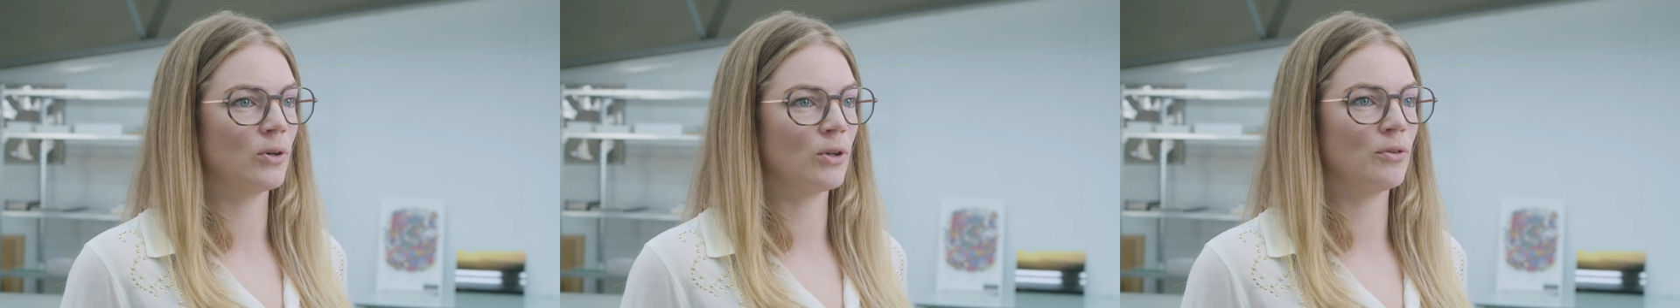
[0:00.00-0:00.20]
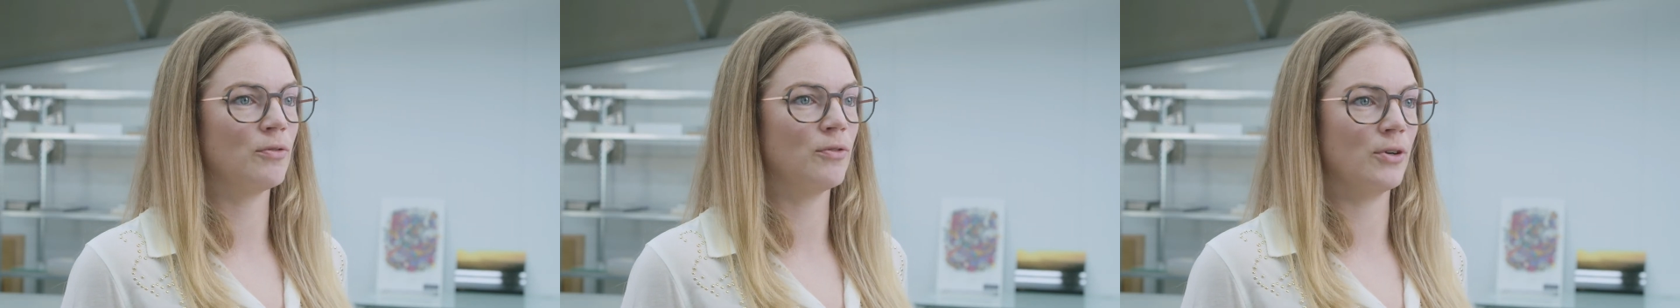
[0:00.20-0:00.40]

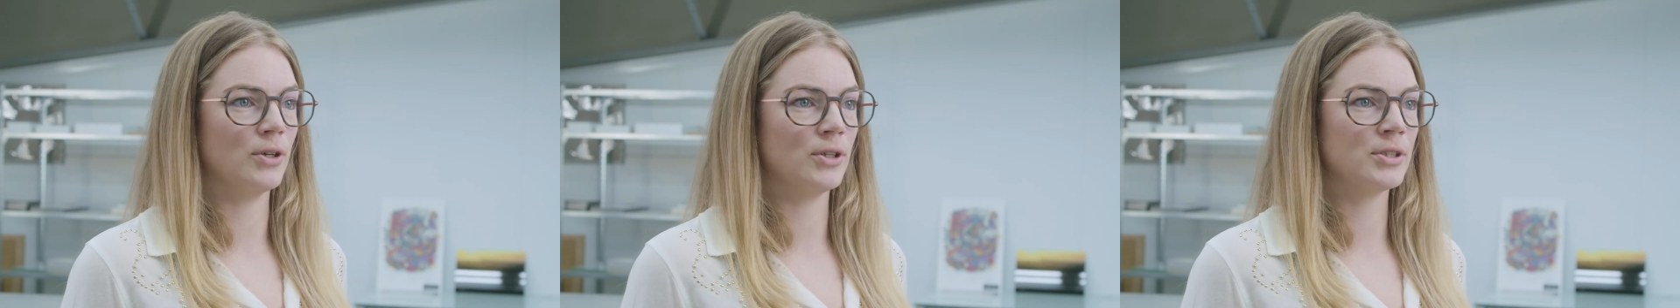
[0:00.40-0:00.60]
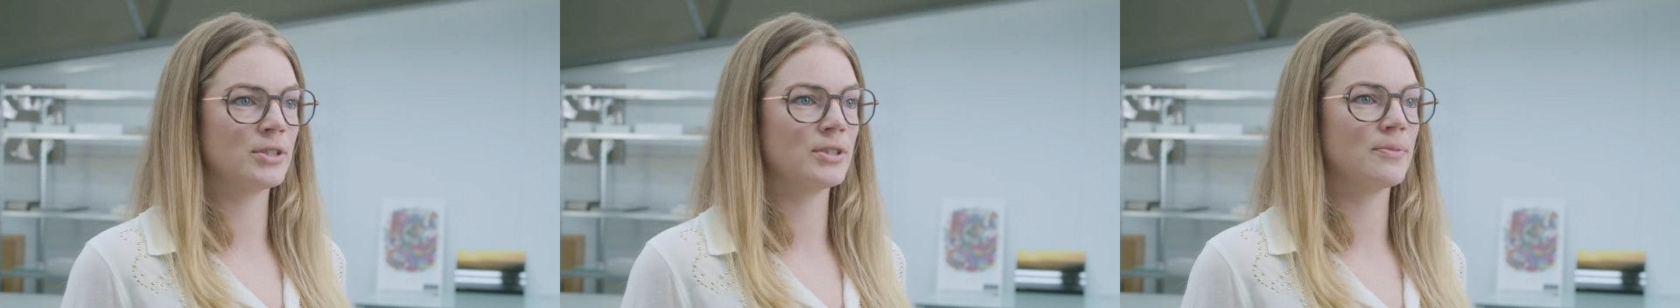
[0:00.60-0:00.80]
color
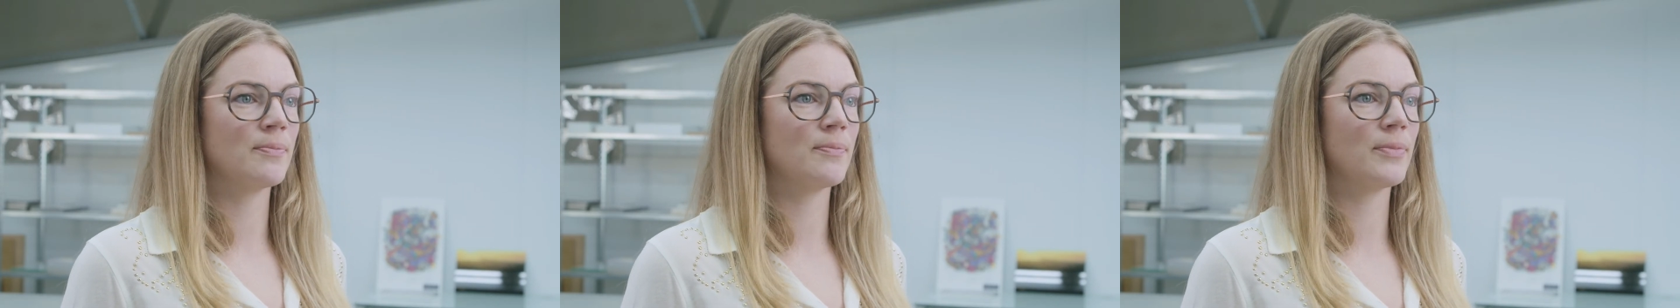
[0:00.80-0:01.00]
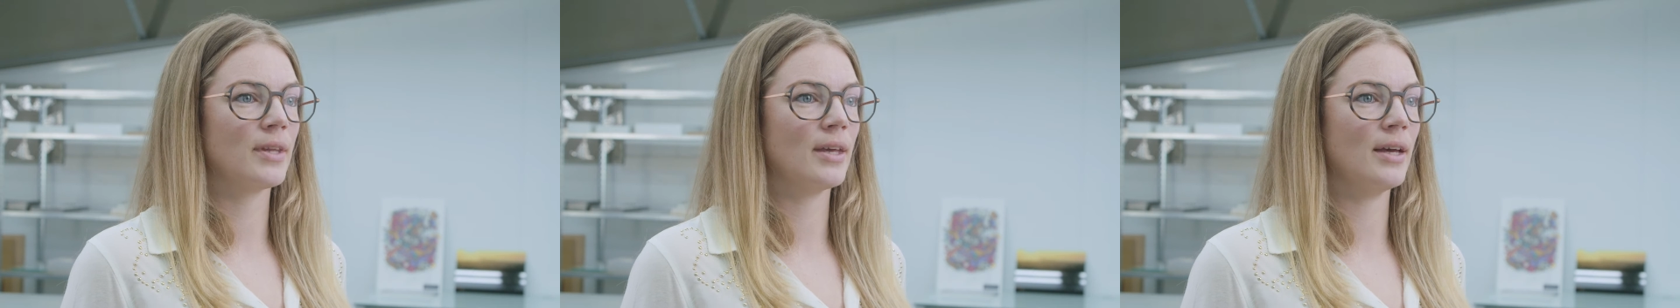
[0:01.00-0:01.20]
first,
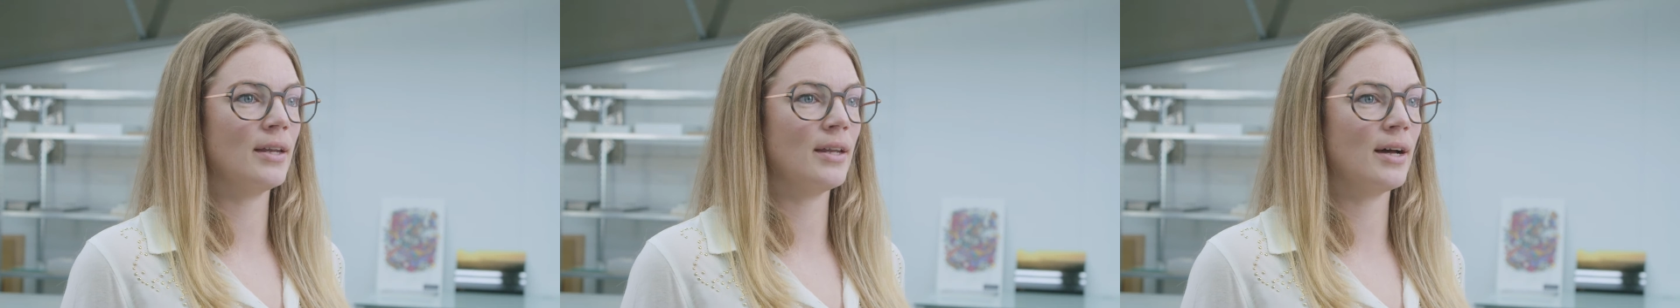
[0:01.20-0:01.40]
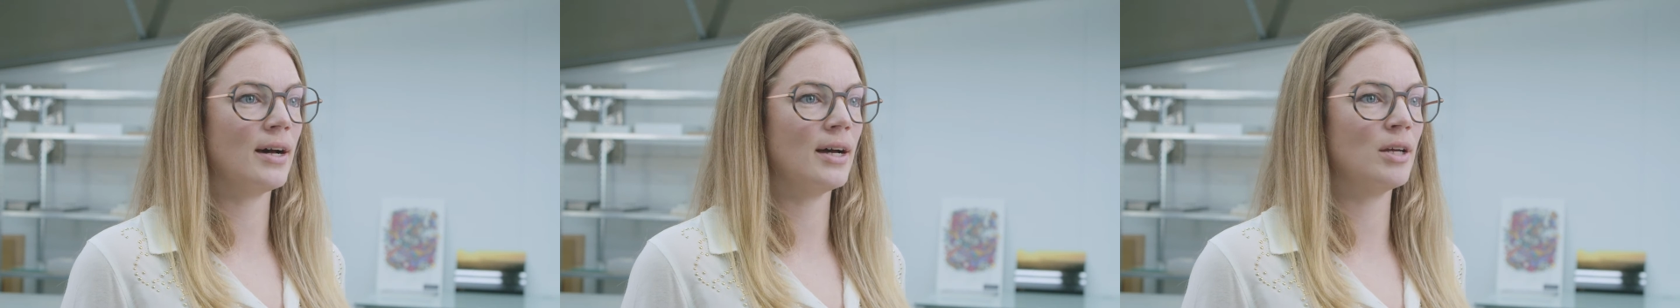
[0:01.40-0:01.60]

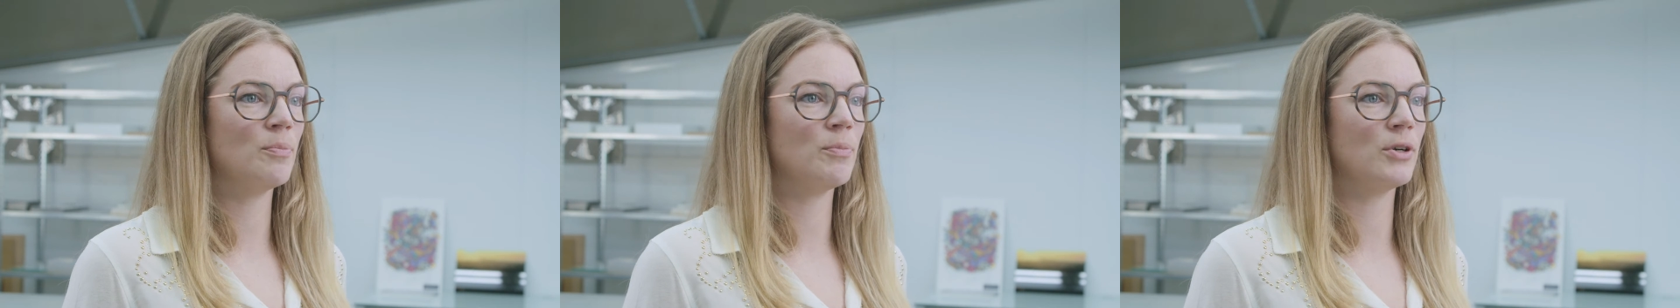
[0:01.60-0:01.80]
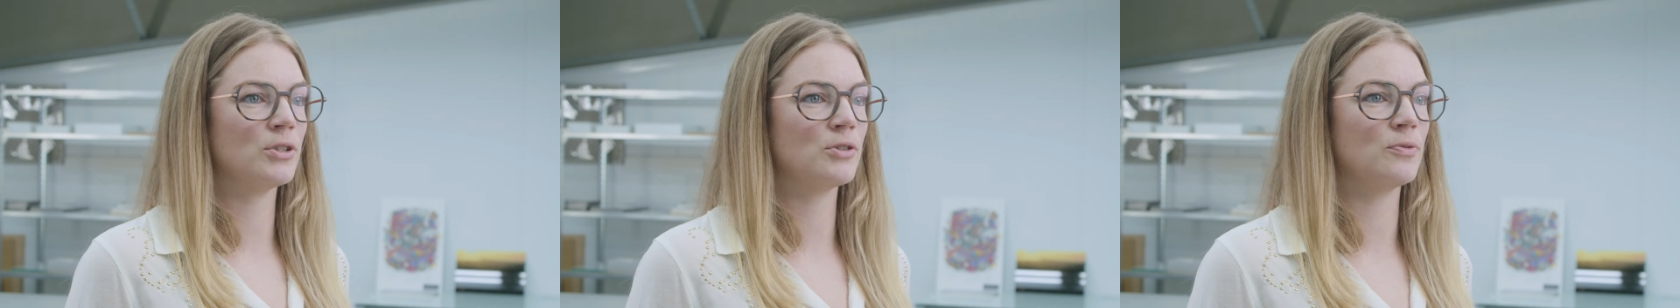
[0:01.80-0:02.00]
and the higher
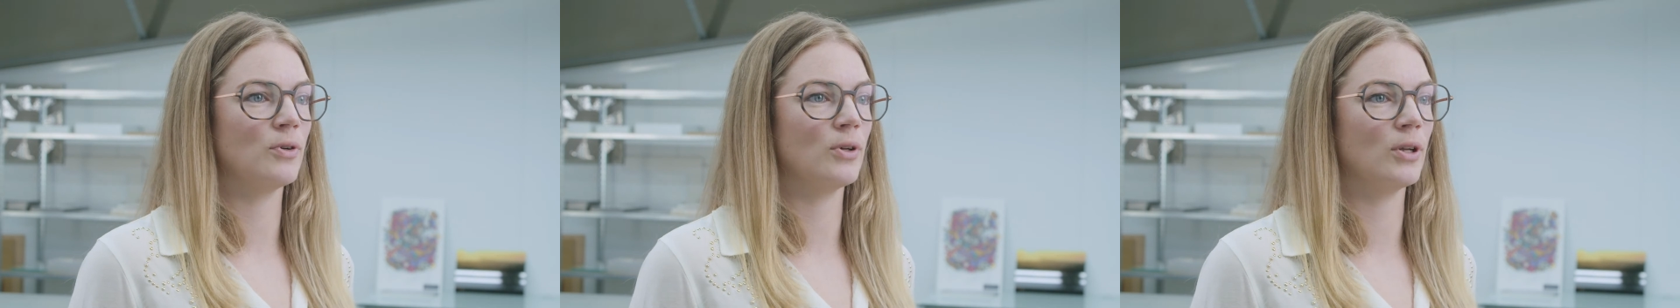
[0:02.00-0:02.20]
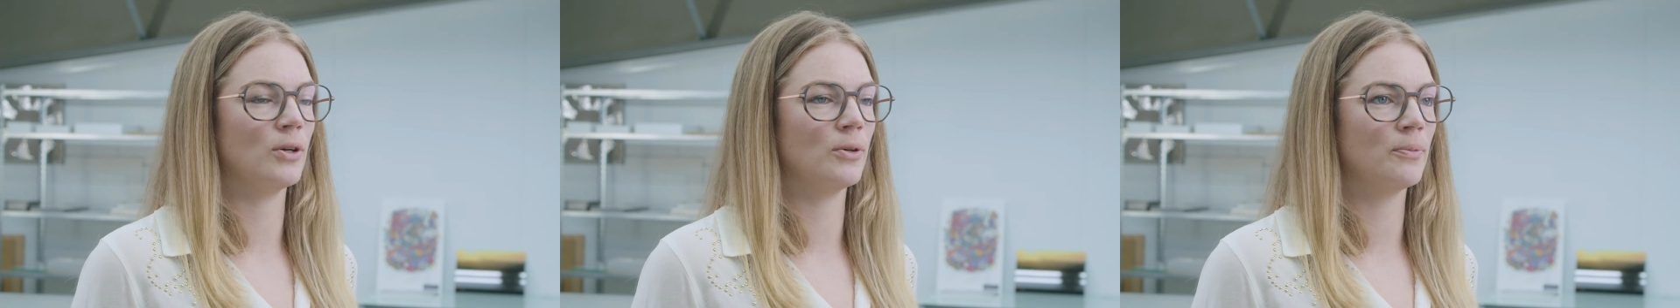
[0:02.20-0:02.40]
parts
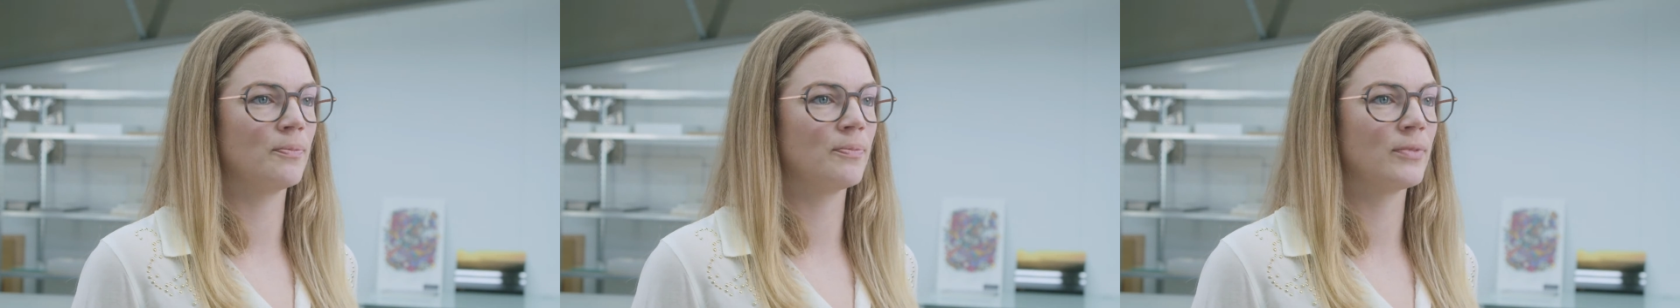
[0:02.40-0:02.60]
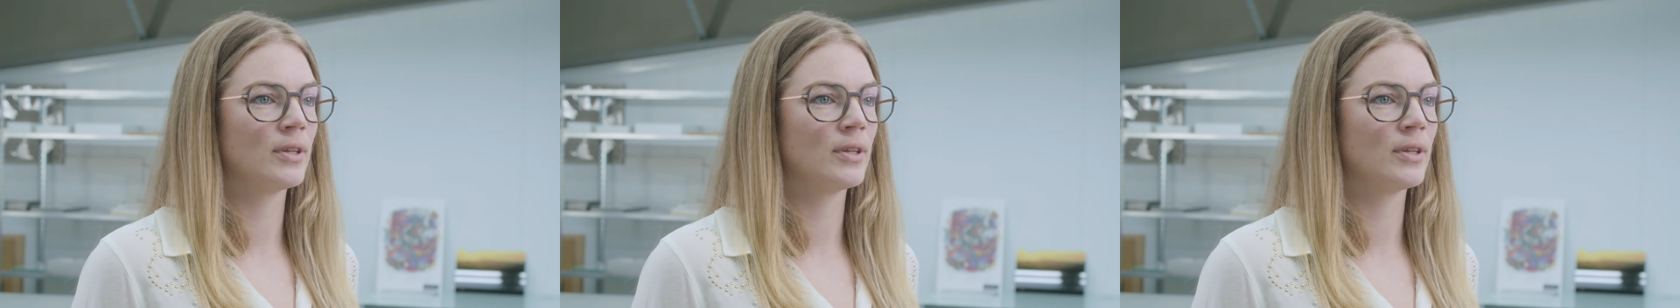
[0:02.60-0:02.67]
follow.